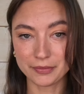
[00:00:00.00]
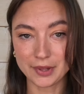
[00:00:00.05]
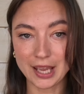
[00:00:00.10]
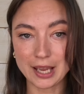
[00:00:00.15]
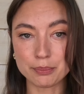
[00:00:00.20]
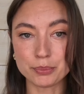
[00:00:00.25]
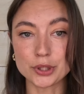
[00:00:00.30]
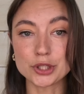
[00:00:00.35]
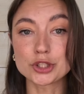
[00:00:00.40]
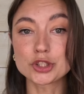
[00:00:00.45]

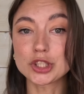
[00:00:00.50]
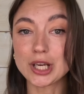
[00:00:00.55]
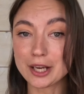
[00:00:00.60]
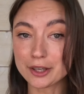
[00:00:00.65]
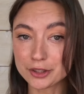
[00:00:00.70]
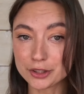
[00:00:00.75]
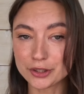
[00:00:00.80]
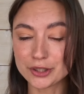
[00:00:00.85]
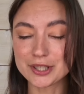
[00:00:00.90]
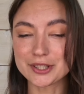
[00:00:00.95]
A
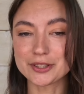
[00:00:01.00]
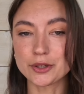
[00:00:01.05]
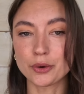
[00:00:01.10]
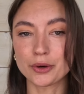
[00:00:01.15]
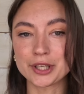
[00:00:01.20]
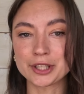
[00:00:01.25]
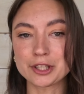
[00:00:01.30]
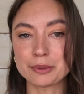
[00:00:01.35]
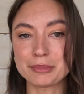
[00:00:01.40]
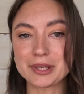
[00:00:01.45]
projector is
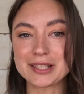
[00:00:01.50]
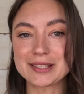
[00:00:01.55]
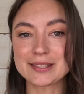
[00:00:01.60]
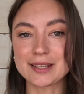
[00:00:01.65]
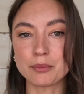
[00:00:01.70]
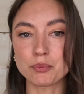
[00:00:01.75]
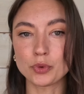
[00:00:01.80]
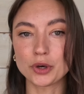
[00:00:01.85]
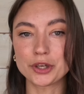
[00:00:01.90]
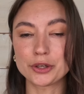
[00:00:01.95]
going to be
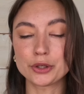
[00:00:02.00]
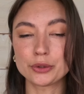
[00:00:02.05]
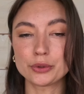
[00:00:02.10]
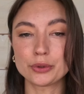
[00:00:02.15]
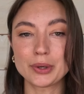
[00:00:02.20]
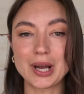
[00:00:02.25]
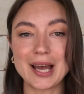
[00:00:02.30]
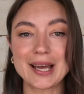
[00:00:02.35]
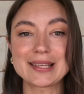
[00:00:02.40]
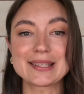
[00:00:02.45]
someone
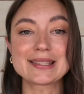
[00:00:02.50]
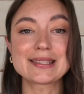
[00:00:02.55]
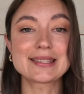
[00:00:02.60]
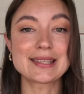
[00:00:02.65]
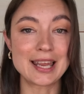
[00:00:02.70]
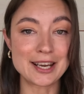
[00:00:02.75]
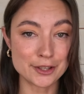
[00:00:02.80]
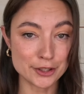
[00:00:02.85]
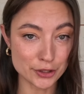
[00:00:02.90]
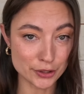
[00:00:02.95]
who has
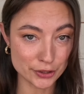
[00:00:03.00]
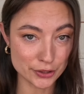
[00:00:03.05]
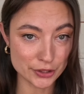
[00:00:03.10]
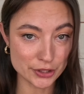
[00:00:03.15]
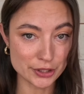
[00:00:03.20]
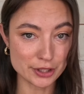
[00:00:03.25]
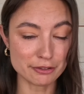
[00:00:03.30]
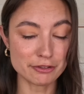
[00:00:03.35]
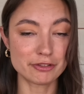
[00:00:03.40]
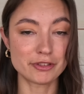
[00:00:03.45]

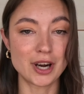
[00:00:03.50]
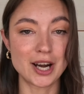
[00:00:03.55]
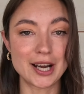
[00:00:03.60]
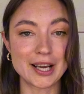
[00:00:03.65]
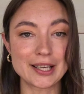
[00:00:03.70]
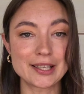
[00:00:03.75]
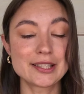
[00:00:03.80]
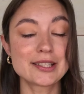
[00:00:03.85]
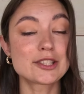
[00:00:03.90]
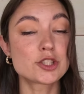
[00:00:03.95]
centers
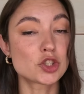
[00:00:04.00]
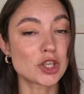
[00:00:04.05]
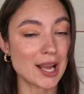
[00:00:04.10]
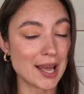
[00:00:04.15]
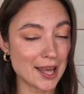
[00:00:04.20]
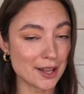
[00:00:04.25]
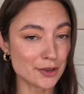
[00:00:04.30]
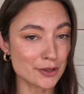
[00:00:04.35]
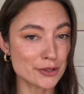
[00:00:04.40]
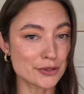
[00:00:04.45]
defined,
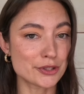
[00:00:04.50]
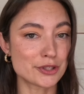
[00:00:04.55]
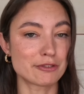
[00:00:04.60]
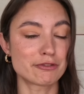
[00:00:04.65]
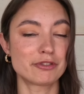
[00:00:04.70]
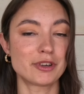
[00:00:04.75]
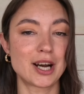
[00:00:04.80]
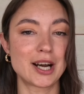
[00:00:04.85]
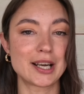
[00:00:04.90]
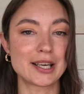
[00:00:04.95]
channels
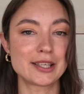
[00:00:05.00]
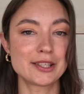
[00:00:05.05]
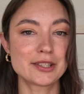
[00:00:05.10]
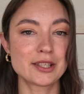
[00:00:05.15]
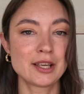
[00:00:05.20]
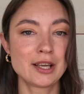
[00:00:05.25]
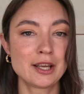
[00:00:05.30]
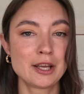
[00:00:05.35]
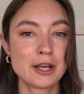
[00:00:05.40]
defined,